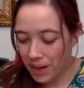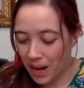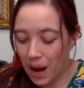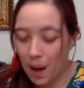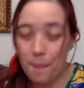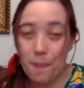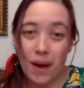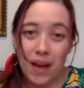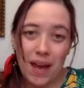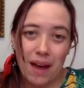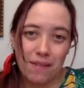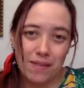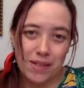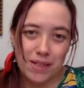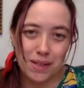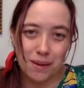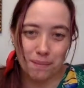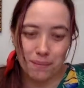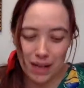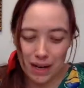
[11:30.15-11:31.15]
I might have to
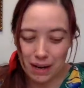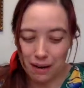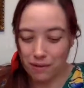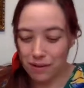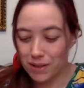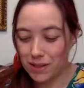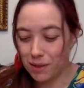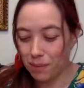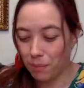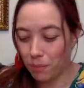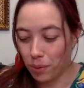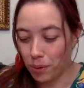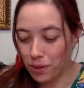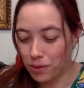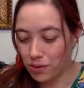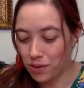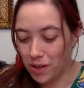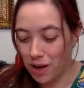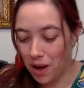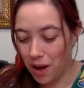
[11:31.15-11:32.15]
dump that out at some point in
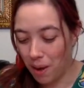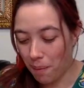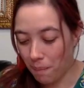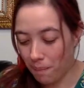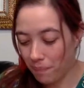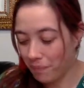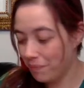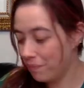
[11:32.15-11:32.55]
time.